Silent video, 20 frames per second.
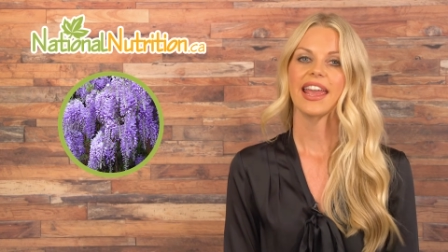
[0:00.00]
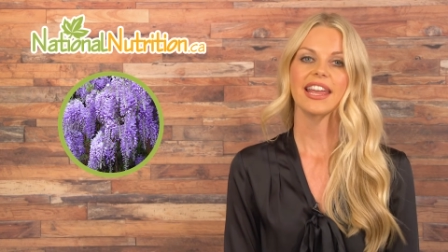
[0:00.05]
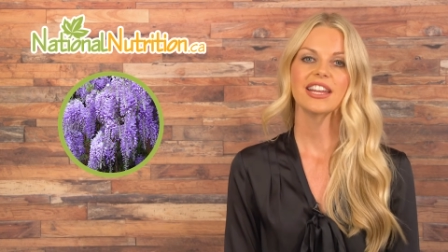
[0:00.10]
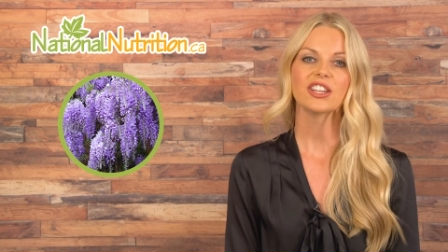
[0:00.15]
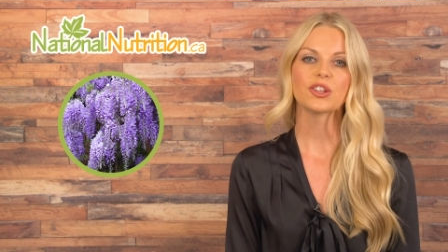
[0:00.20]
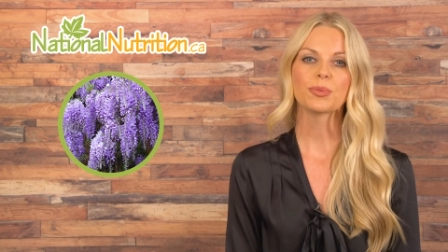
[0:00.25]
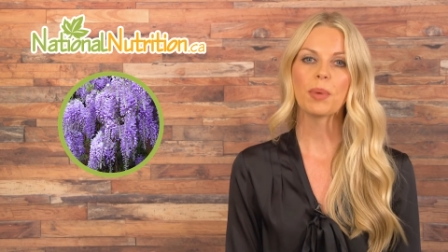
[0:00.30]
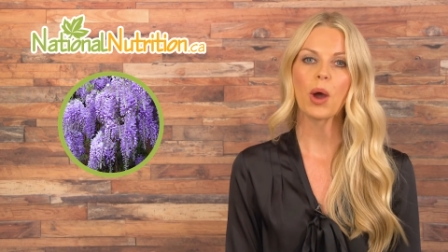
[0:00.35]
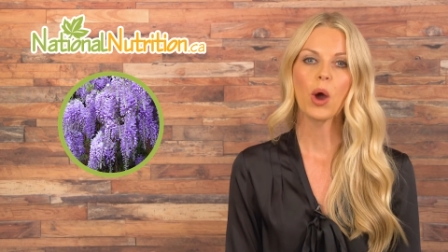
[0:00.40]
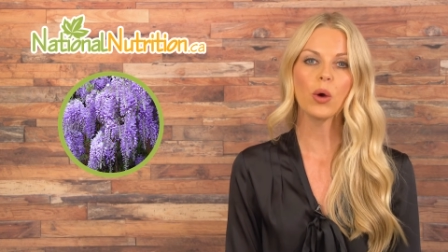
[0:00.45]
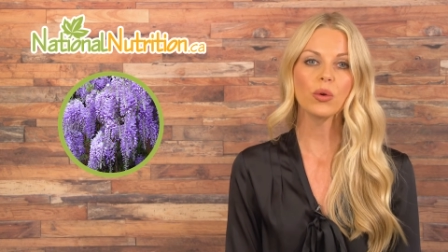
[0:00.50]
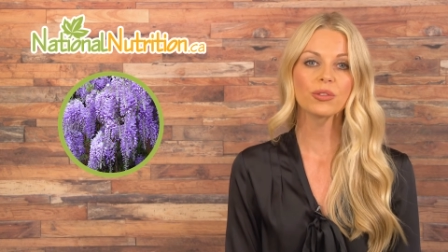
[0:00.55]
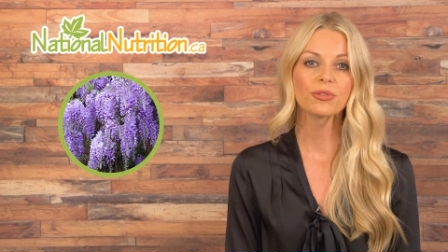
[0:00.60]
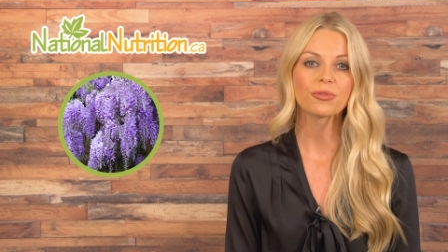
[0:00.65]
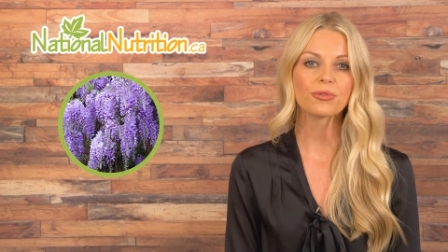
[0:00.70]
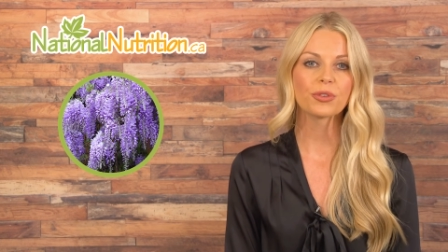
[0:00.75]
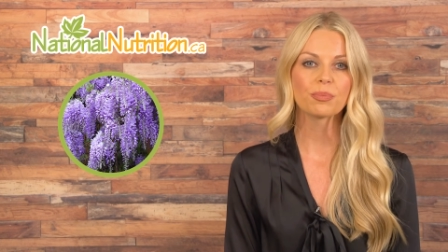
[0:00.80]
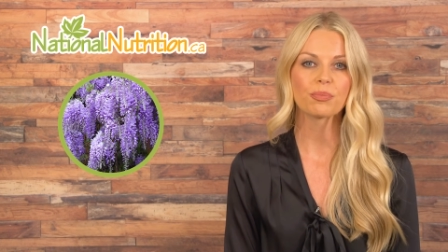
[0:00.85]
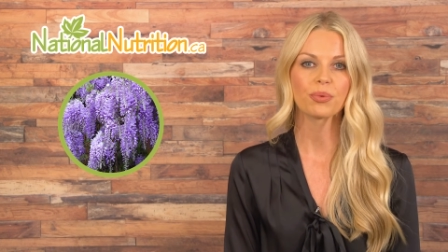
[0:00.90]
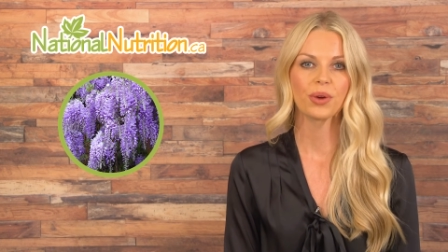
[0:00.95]
It's
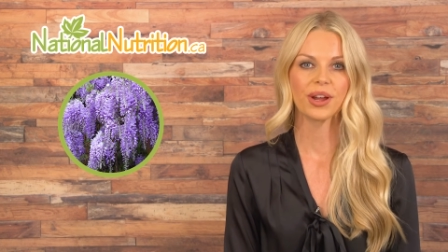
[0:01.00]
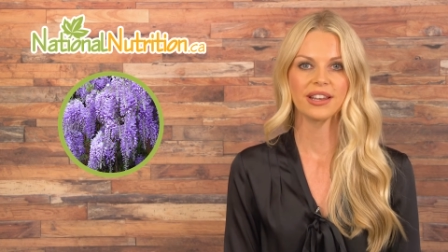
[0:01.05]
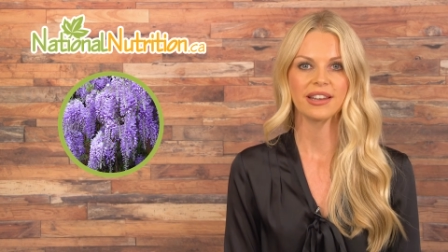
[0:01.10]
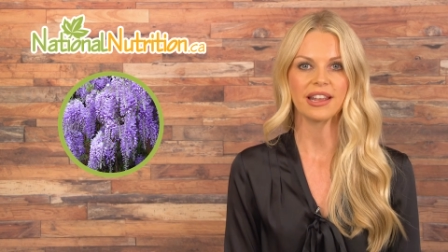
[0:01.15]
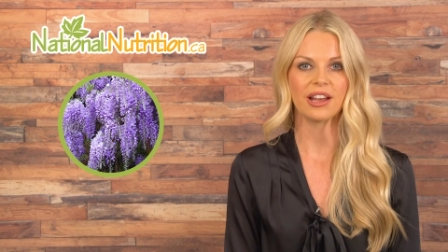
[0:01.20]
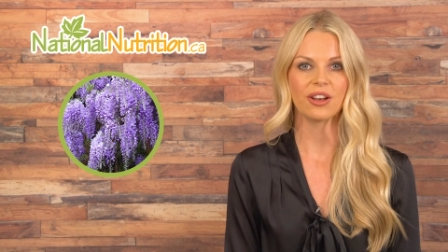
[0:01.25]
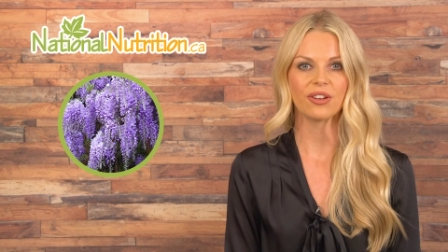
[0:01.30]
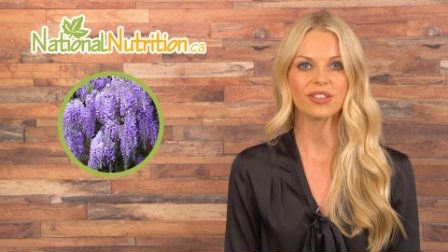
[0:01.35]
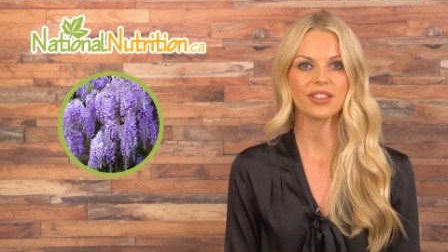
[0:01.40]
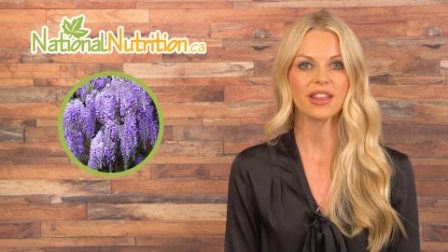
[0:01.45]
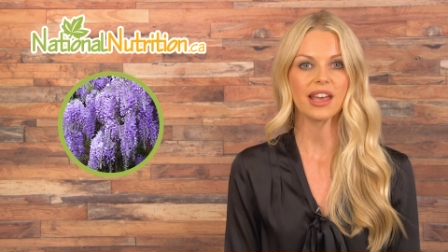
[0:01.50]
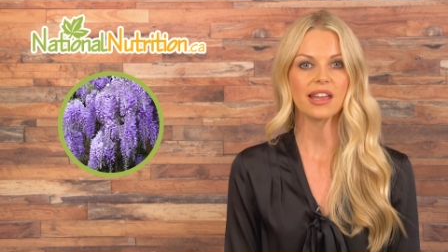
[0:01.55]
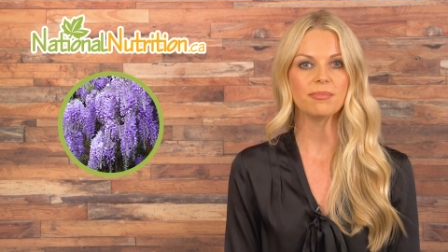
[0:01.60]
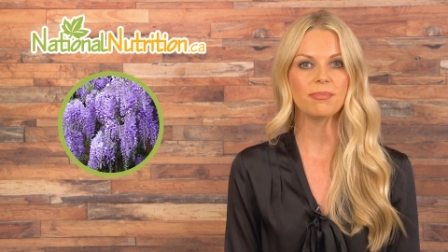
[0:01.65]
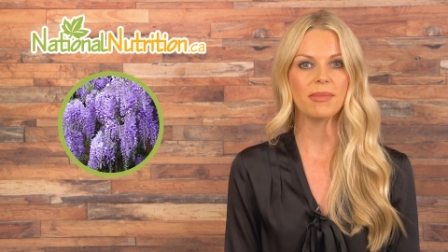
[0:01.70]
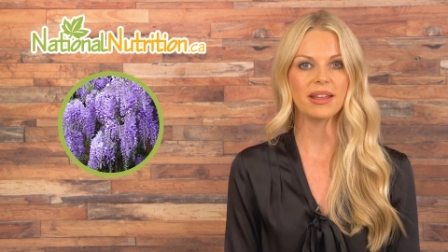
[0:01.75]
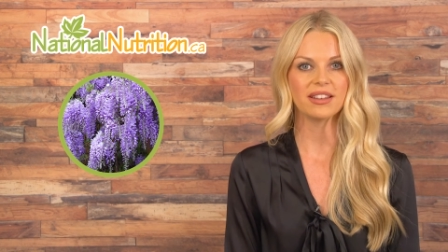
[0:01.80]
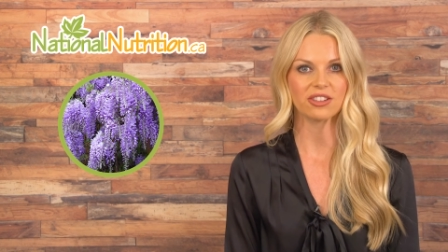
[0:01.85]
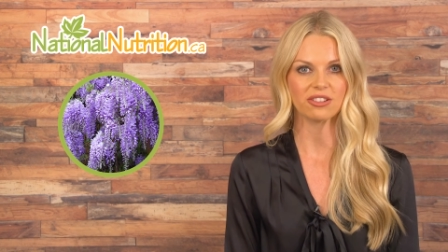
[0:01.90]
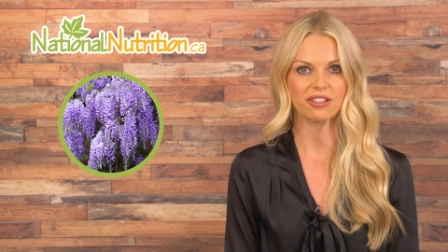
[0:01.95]
potent for brain health
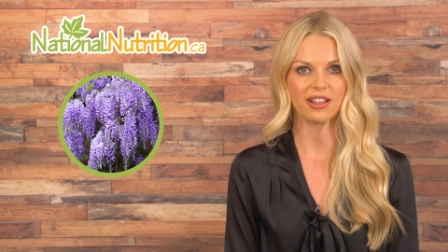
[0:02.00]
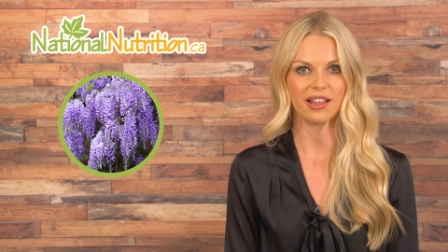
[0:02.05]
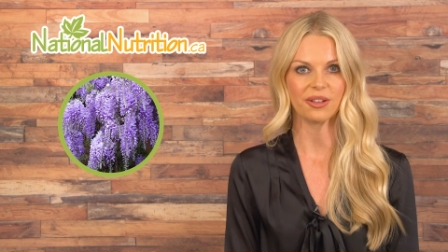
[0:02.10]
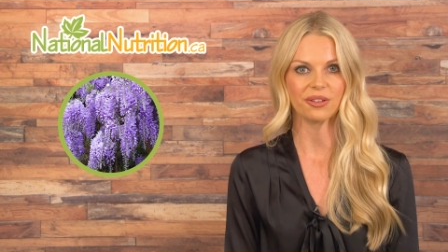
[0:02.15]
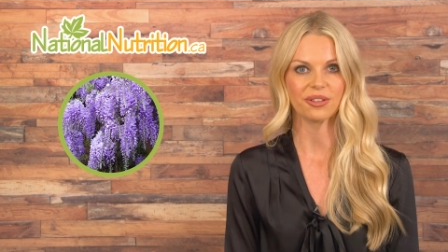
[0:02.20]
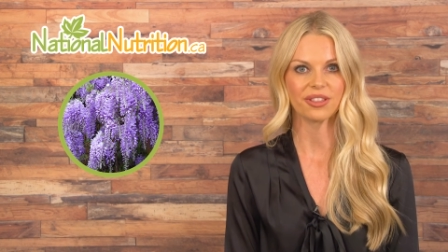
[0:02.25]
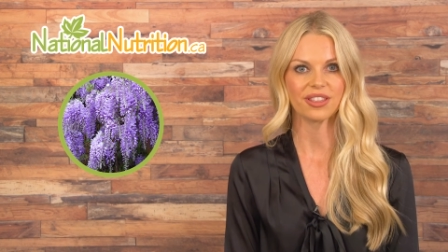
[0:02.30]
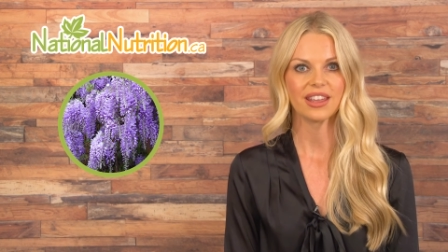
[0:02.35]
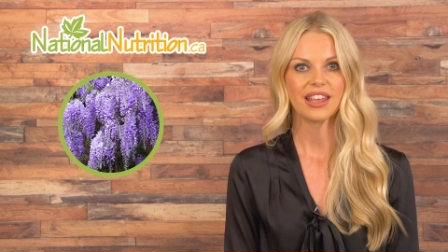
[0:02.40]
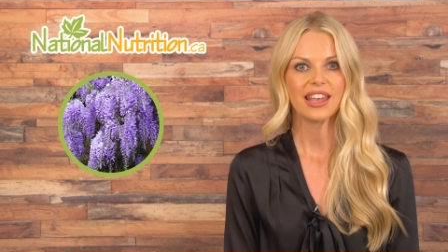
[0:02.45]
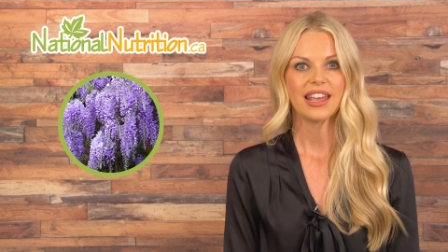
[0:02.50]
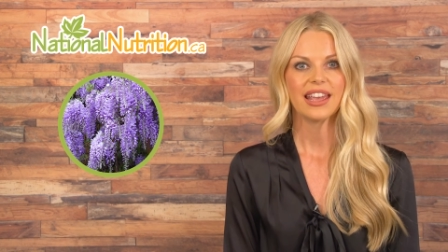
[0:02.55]
and mental health.